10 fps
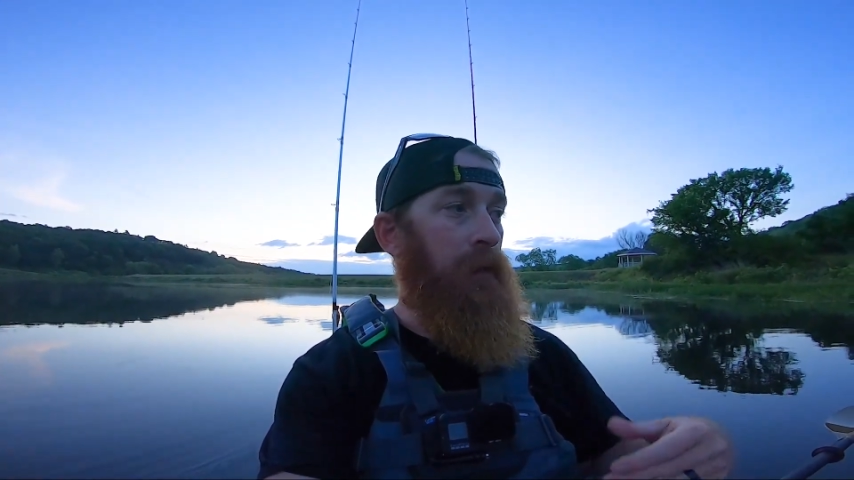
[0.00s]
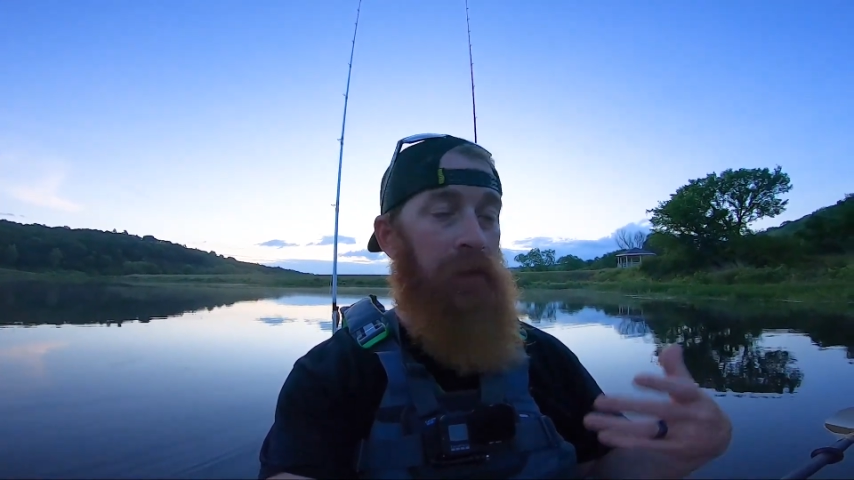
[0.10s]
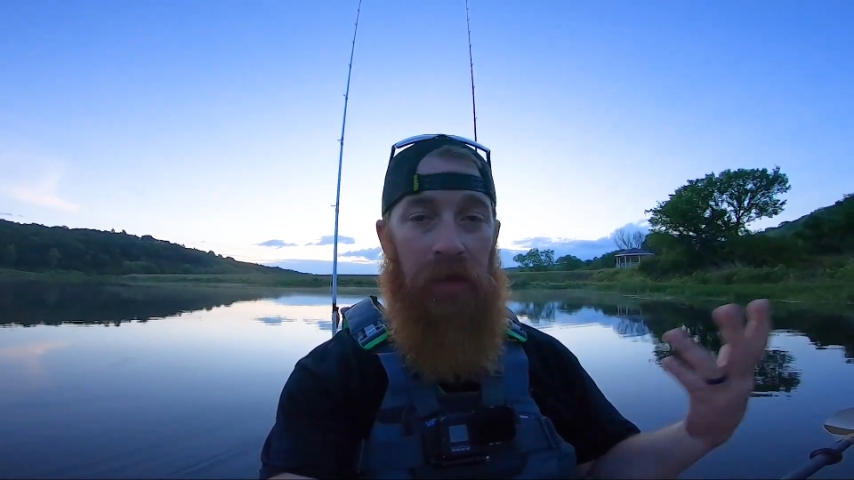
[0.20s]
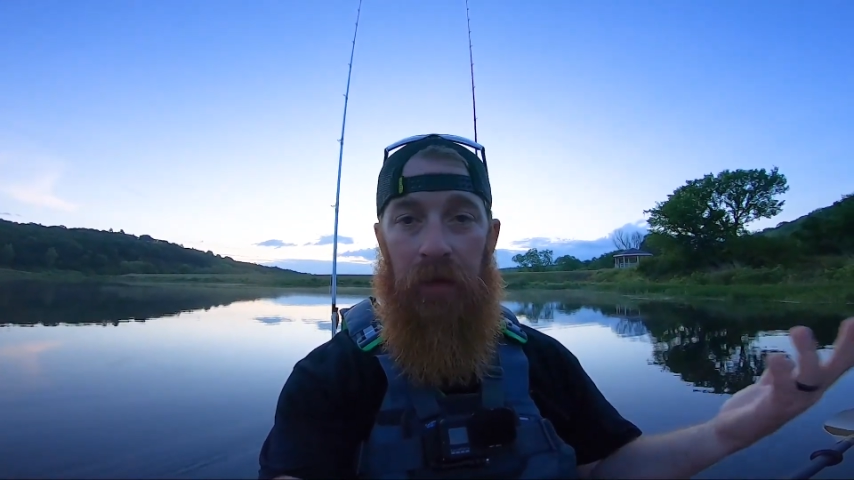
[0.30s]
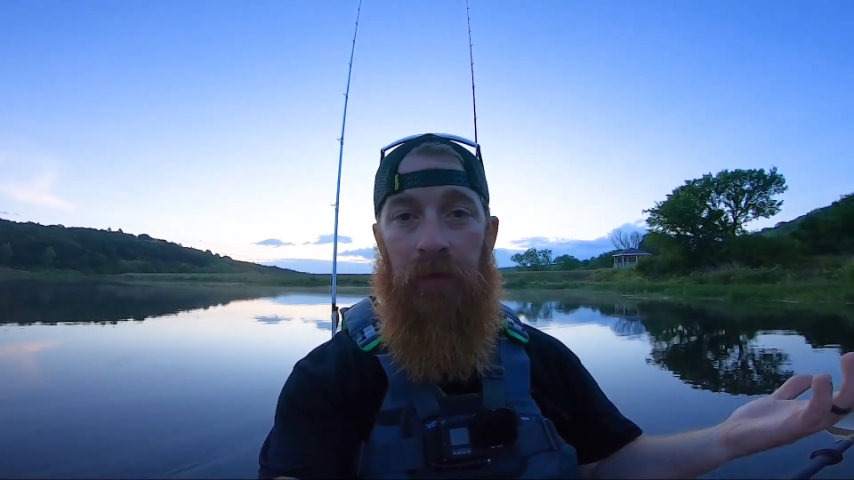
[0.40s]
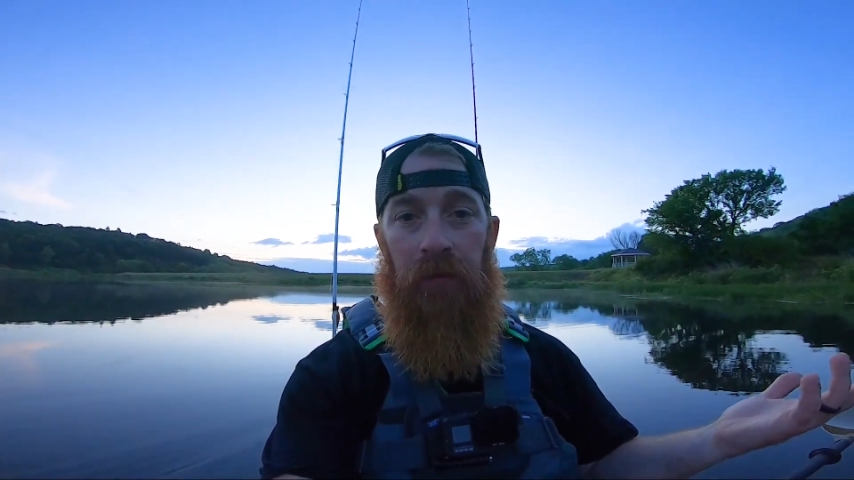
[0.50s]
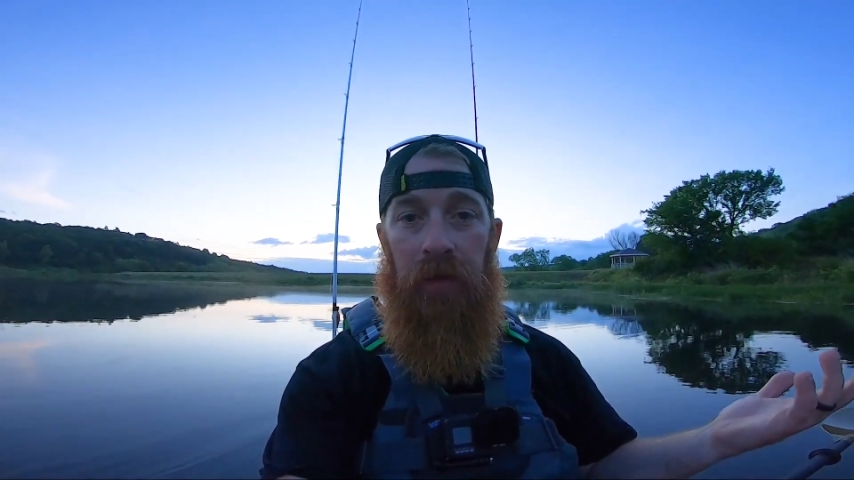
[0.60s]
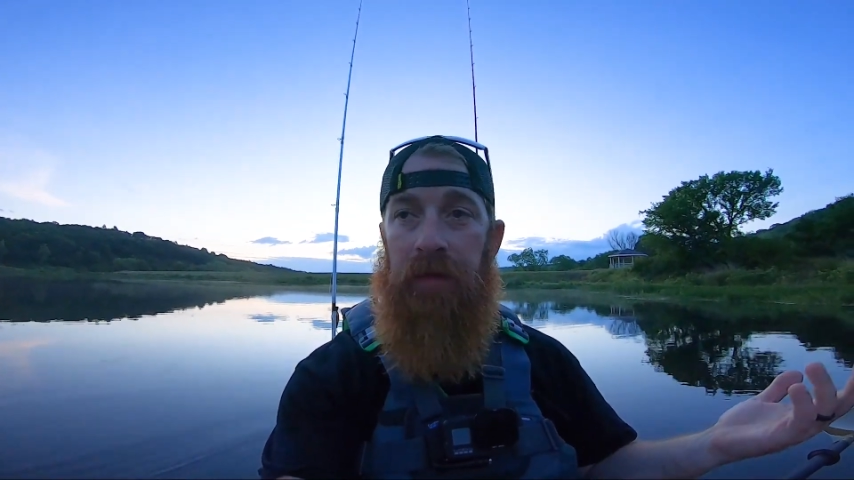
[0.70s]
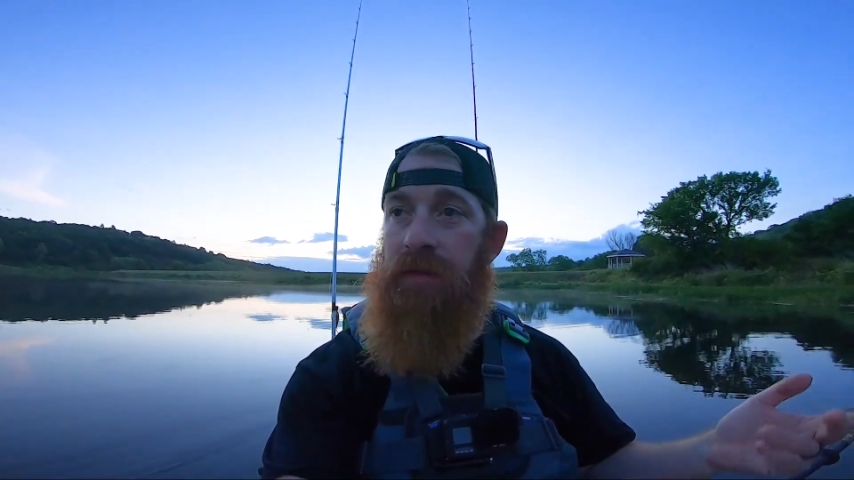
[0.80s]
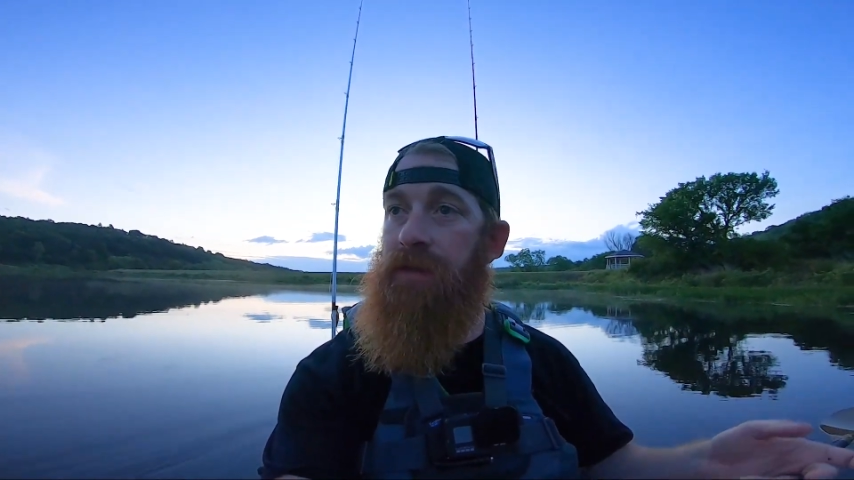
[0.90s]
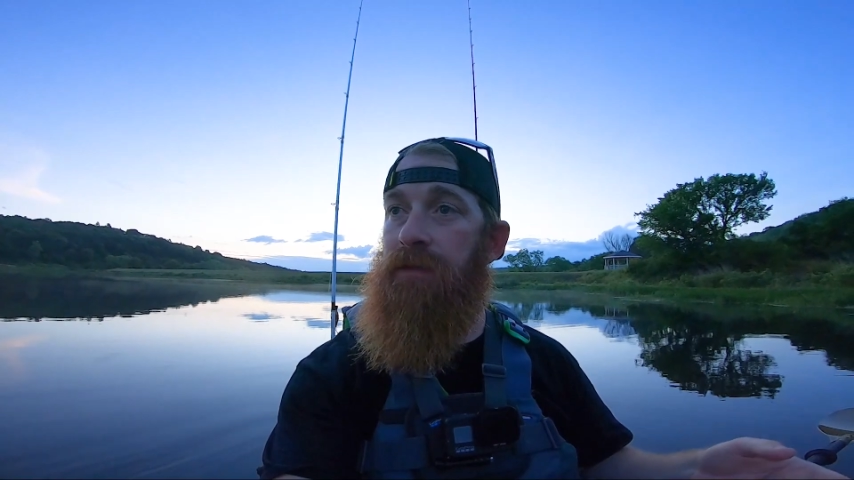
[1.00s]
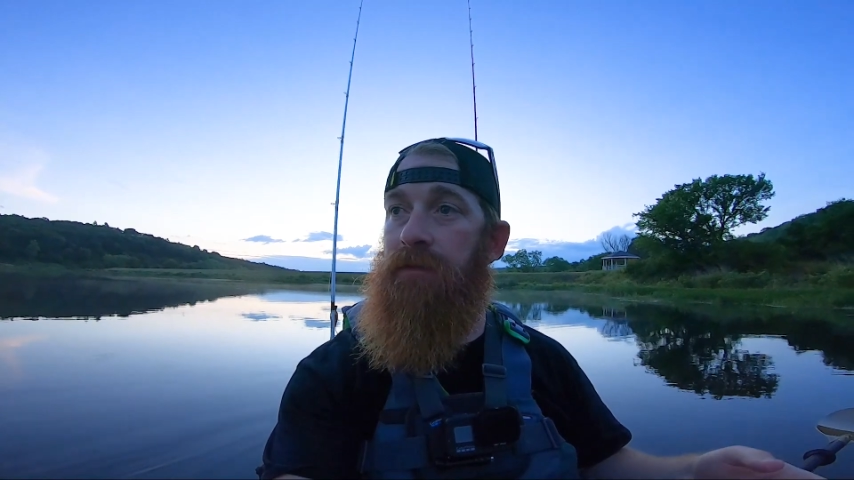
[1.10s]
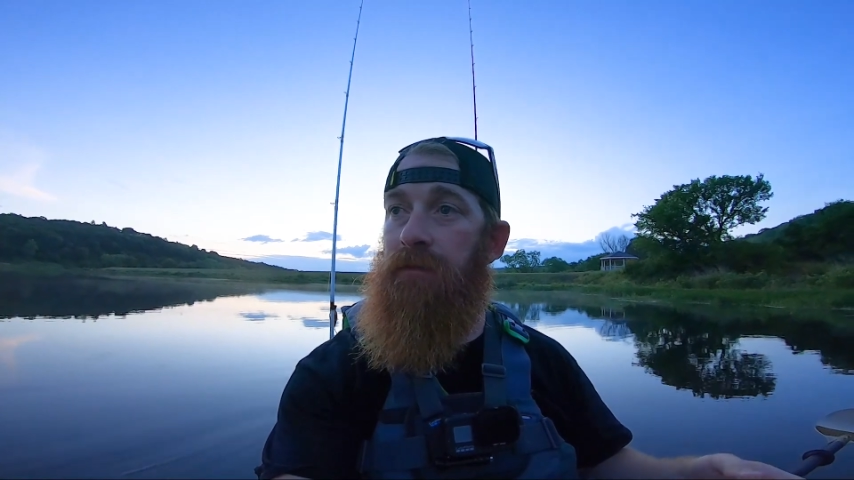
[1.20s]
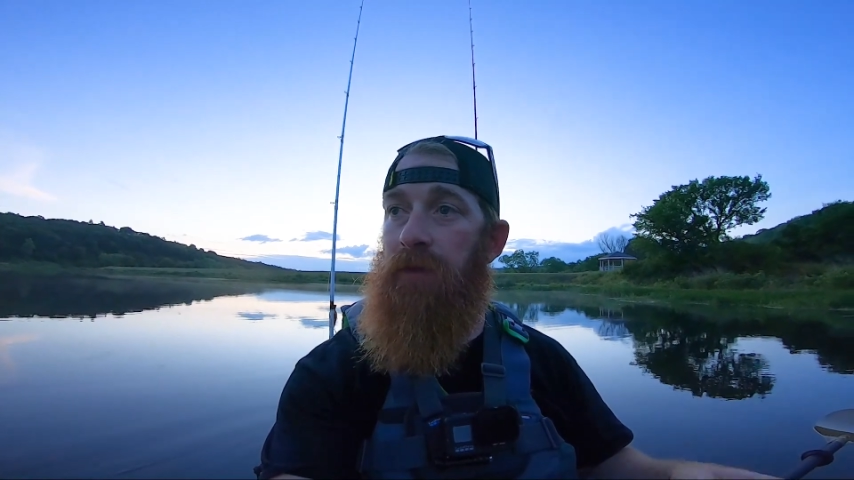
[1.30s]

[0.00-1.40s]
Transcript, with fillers: at the end of this,